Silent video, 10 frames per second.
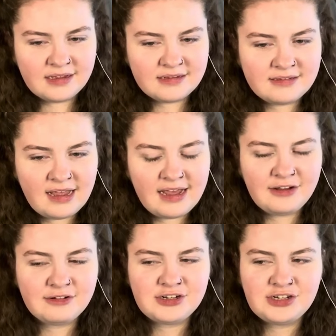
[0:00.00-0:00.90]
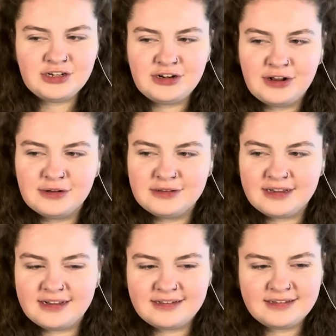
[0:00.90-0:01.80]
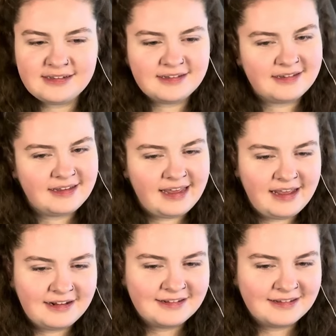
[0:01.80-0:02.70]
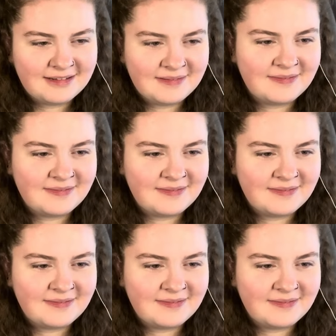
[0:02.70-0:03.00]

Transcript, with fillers: Sai, Christian, and Otis. Kings.